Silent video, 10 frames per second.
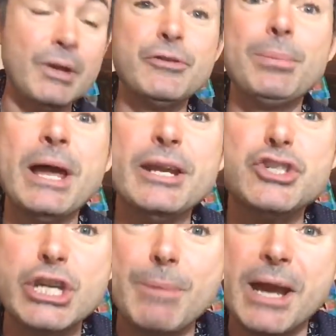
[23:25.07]
you're playing in
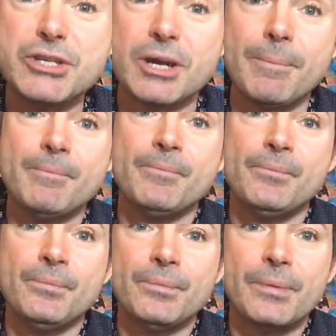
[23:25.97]
G major
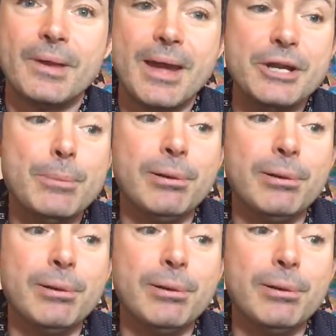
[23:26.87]
and you're